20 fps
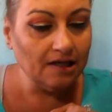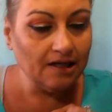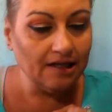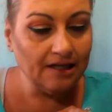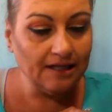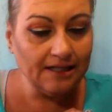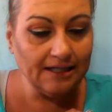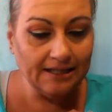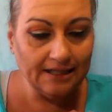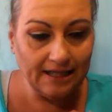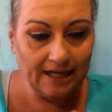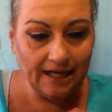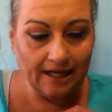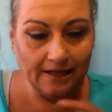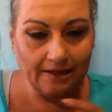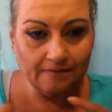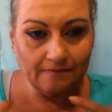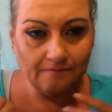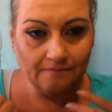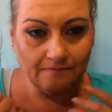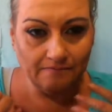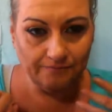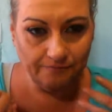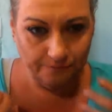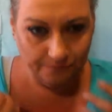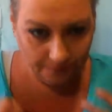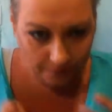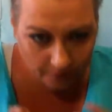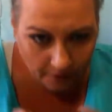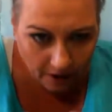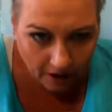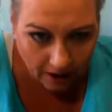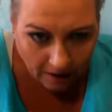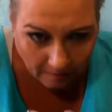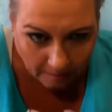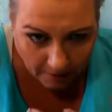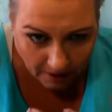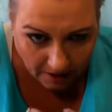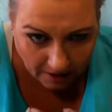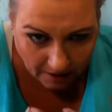not feel like I'm
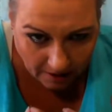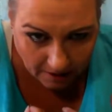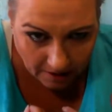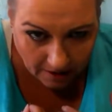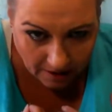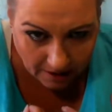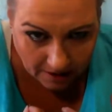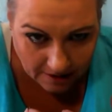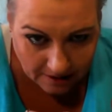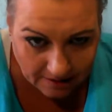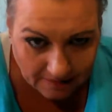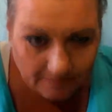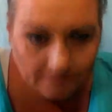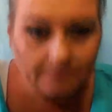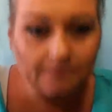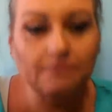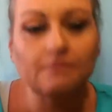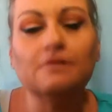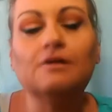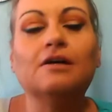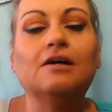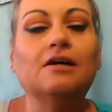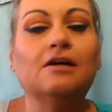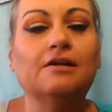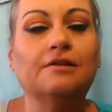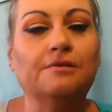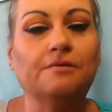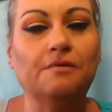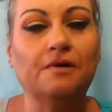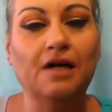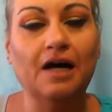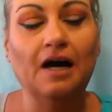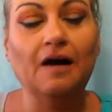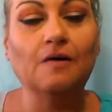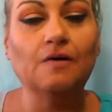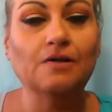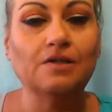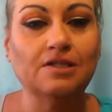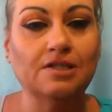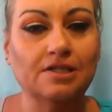like this in 3
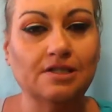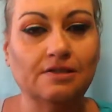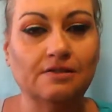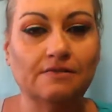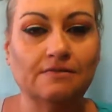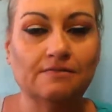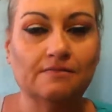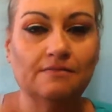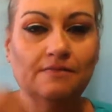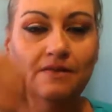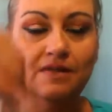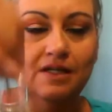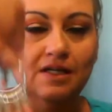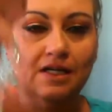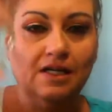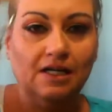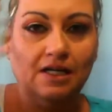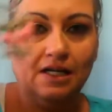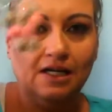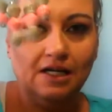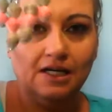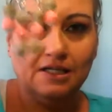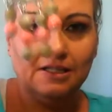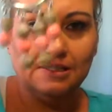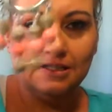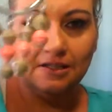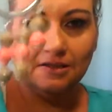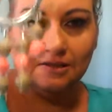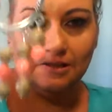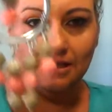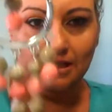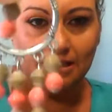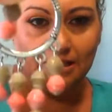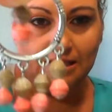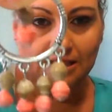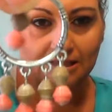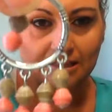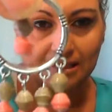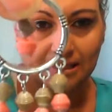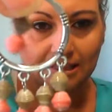hours. So
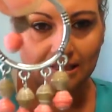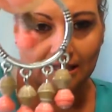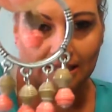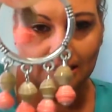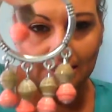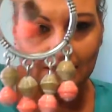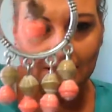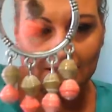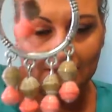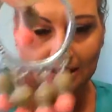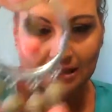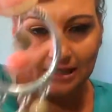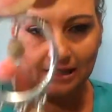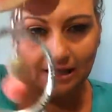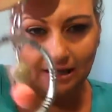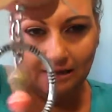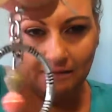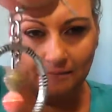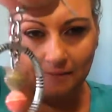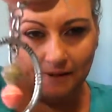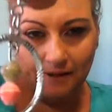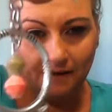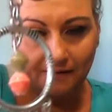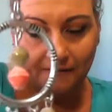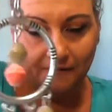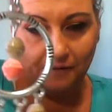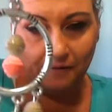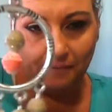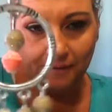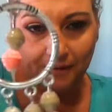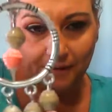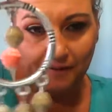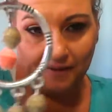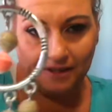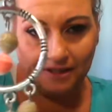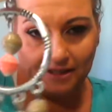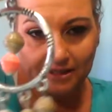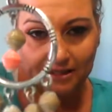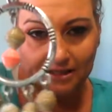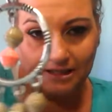this is a pair of hoop
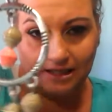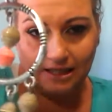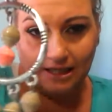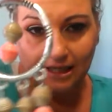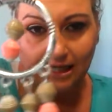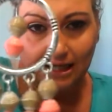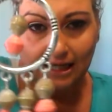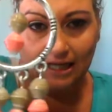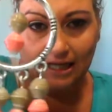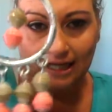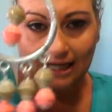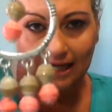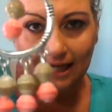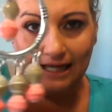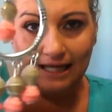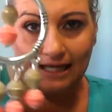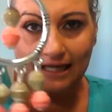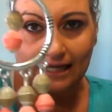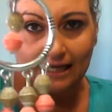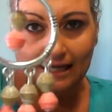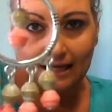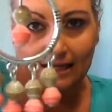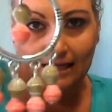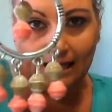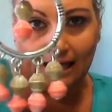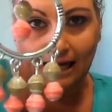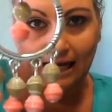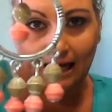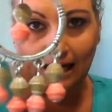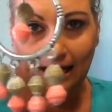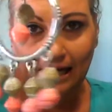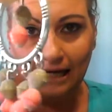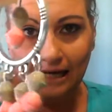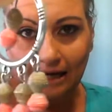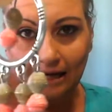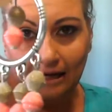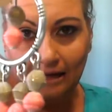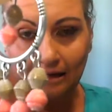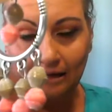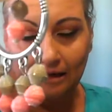earrings and
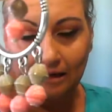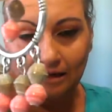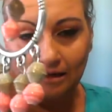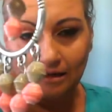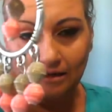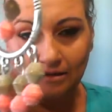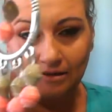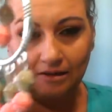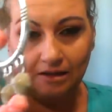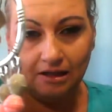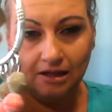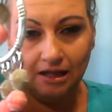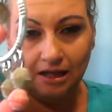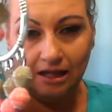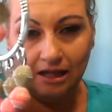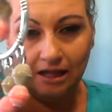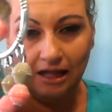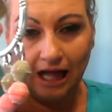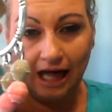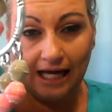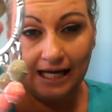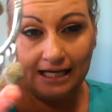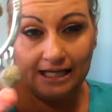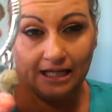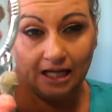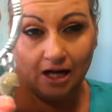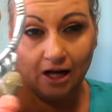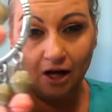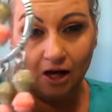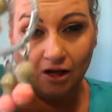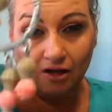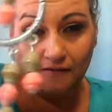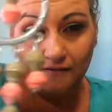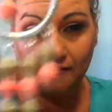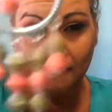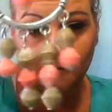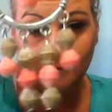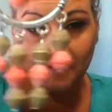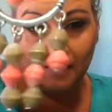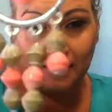a light olive
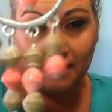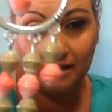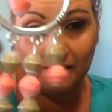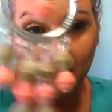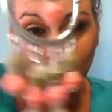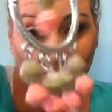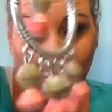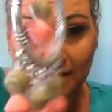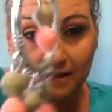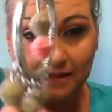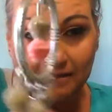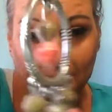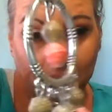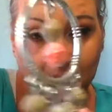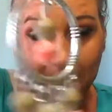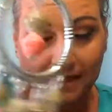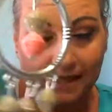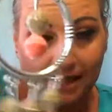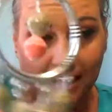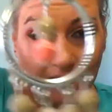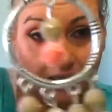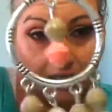green with pink.